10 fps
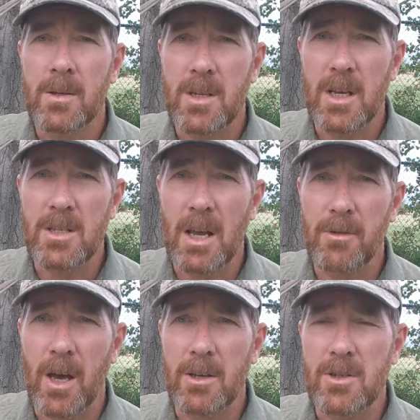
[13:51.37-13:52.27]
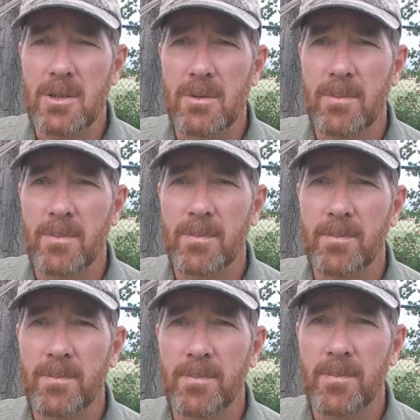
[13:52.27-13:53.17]
Stay safe, guys.
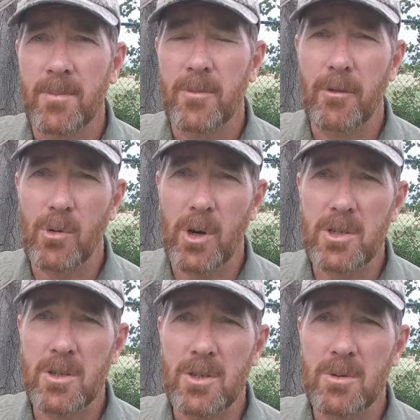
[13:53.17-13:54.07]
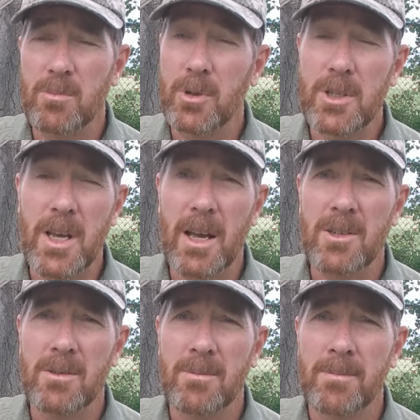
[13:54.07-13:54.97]
If you have questions, please ask.